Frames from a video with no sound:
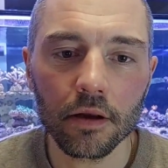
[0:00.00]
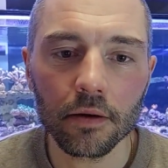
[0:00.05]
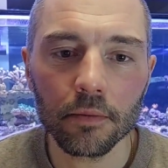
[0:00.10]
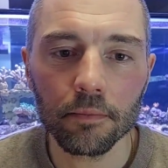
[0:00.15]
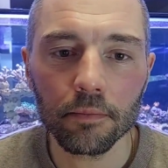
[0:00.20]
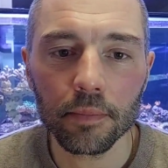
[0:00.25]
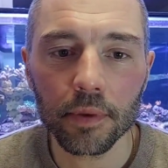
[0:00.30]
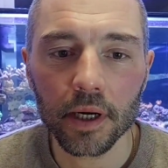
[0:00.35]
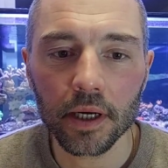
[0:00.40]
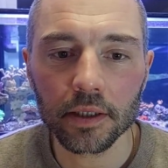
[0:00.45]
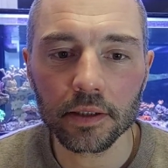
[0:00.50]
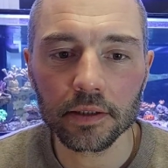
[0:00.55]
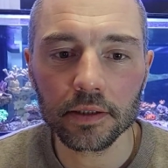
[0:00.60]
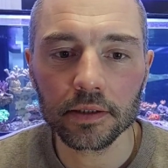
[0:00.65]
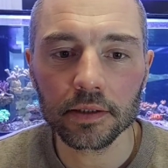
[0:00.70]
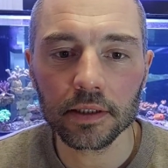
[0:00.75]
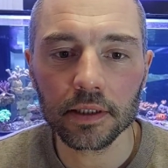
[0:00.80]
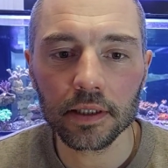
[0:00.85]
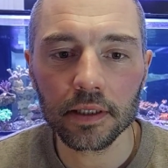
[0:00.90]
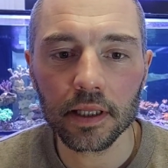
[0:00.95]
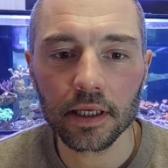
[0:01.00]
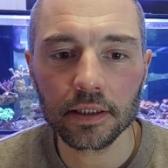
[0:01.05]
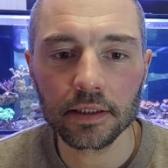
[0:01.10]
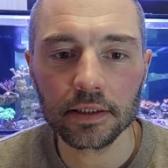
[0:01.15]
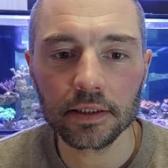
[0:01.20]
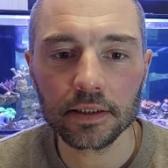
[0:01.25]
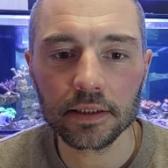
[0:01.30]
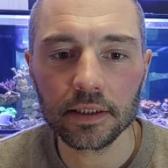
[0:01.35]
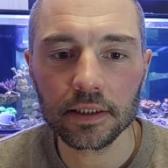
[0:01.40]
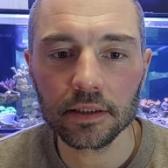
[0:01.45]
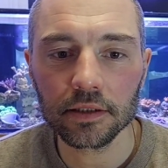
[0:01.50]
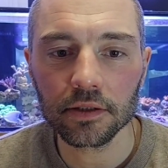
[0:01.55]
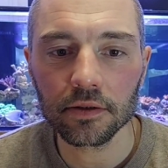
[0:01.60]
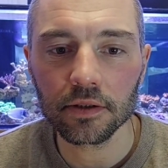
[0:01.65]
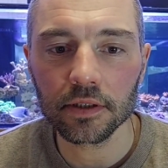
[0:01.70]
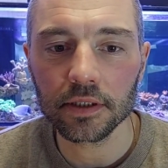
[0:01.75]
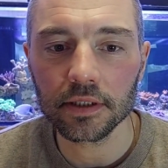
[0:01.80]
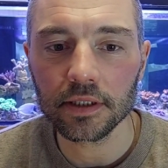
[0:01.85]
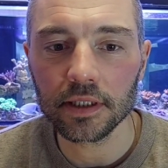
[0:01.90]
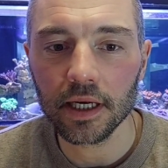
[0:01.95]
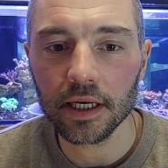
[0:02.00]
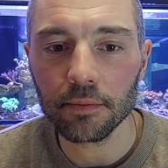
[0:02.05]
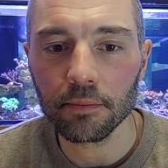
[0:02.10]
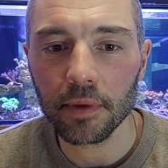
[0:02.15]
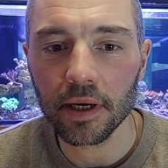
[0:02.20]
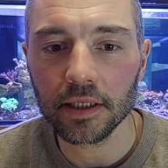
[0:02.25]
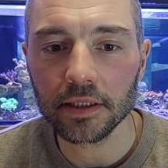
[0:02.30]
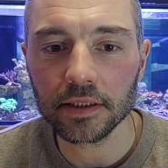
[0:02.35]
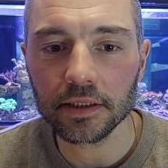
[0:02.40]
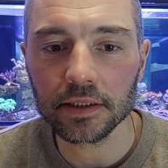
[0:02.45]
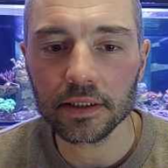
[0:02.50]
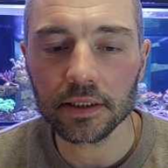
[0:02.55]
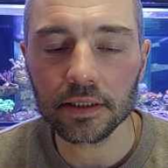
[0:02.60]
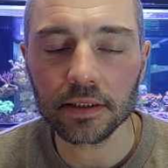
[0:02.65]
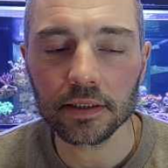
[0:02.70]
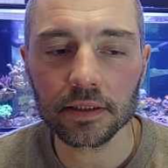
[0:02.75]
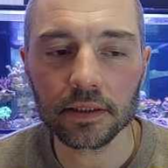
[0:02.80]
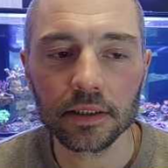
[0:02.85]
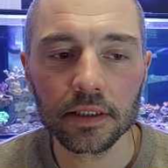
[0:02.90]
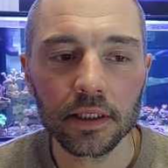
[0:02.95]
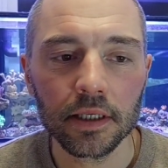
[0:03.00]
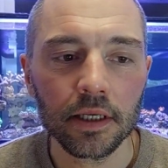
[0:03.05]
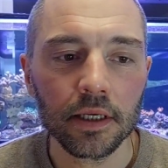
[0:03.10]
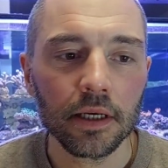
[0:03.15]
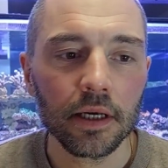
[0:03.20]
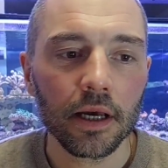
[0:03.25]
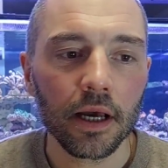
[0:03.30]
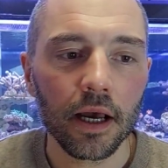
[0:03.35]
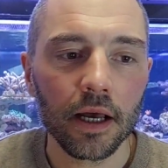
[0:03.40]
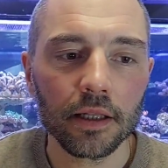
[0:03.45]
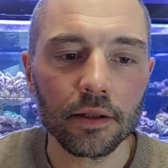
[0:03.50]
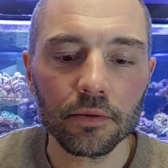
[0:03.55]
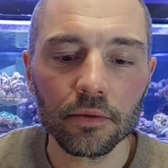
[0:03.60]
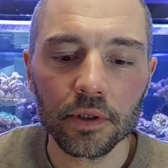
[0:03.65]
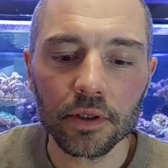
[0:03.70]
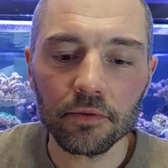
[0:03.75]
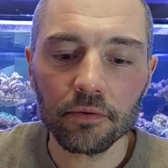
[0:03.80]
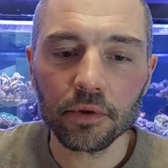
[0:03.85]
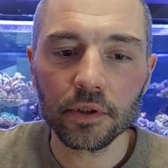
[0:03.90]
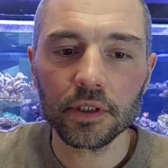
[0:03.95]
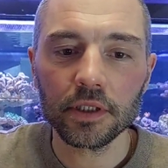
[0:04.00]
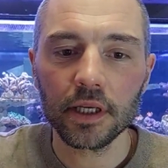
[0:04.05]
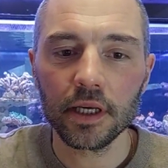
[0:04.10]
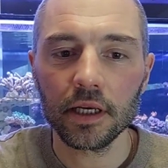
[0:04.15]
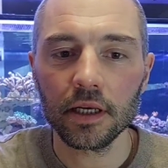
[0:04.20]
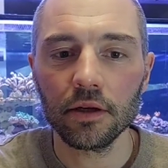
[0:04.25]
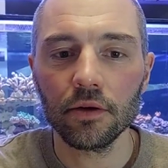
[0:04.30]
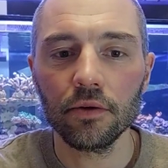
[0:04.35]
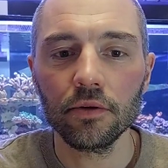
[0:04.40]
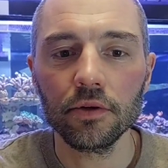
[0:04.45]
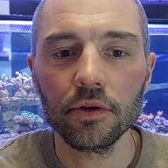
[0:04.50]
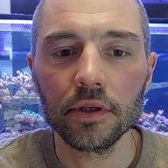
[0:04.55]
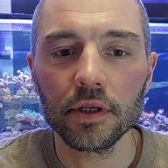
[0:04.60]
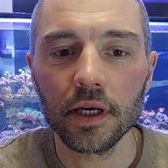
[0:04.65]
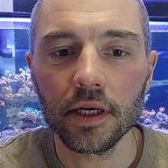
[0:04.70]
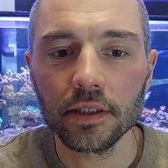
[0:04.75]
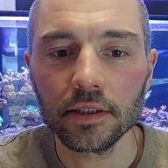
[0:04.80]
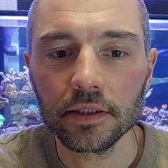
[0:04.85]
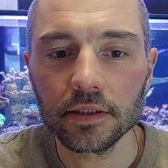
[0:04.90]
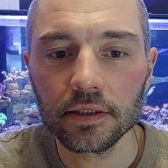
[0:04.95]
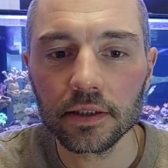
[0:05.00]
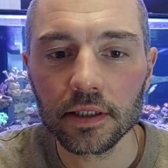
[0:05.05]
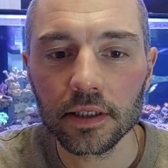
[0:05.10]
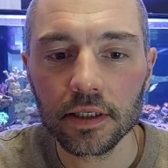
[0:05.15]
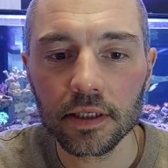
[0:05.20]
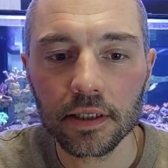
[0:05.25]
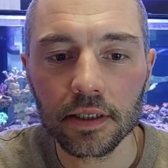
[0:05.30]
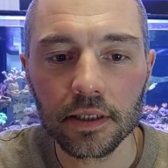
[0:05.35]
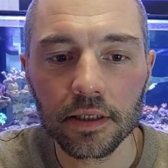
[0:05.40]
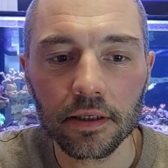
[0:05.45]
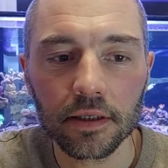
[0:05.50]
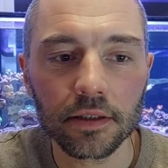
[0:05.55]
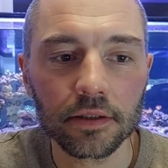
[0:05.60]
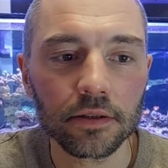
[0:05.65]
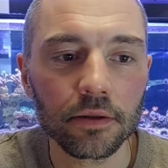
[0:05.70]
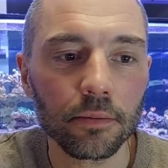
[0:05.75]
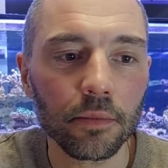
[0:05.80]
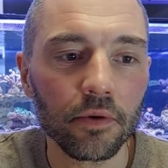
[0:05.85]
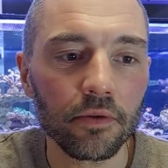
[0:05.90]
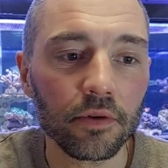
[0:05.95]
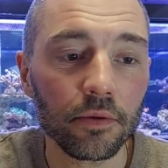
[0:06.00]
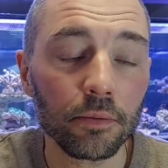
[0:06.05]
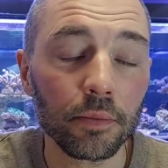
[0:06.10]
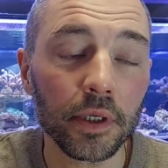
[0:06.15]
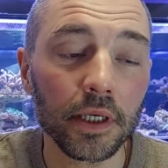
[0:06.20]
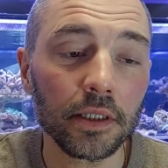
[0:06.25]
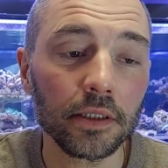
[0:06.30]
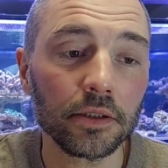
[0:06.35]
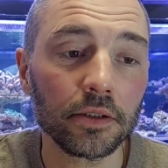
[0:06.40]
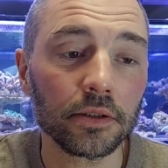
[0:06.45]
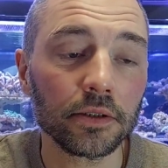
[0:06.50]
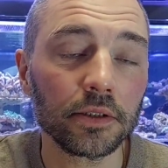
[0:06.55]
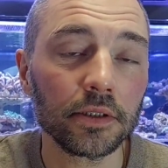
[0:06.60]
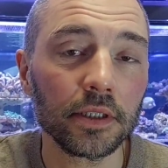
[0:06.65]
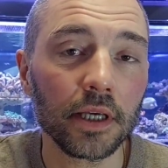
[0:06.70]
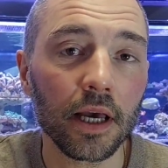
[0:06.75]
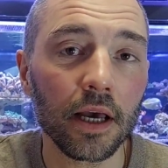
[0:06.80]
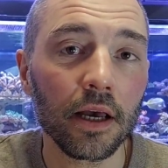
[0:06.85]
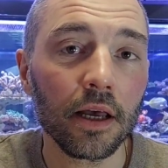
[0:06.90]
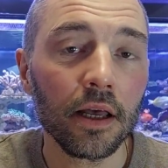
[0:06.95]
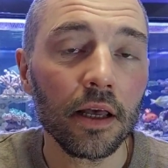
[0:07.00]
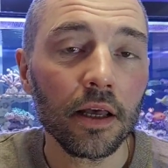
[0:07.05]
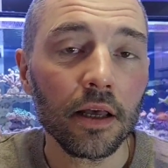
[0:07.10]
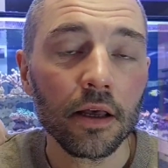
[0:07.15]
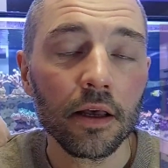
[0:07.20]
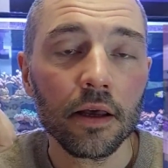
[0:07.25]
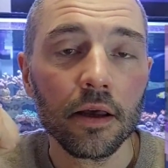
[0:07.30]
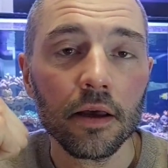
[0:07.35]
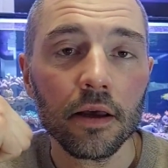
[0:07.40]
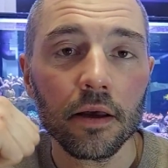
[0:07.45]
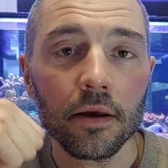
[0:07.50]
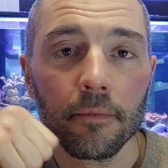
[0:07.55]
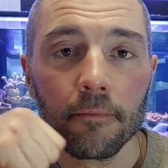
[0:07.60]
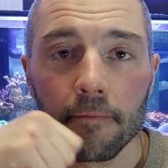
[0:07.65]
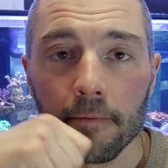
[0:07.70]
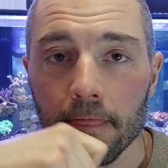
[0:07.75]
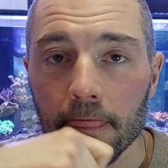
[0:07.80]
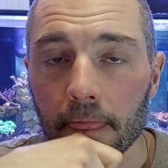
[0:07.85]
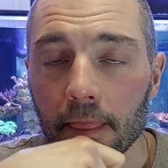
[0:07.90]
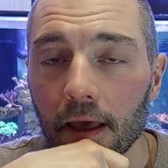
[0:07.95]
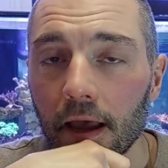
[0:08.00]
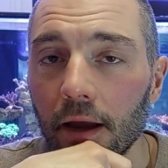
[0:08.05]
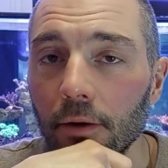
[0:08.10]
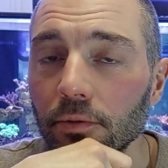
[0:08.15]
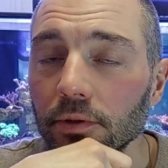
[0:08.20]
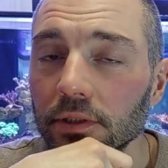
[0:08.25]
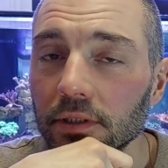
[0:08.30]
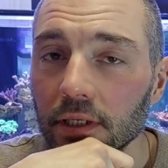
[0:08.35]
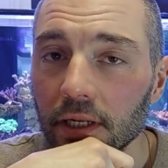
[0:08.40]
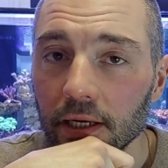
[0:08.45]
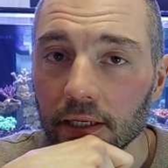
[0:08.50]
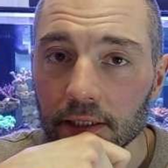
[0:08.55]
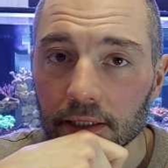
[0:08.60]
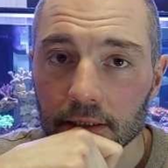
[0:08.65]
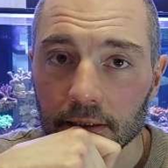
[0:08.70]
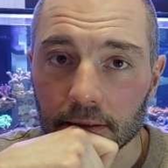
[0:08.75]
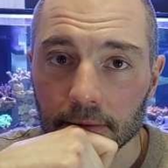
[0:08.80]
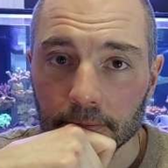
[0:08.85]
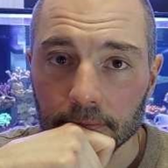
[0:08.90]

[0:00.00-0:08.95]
But that is it on the dimensions. And if we take a look at some of the pictures, yeah, I was lucky.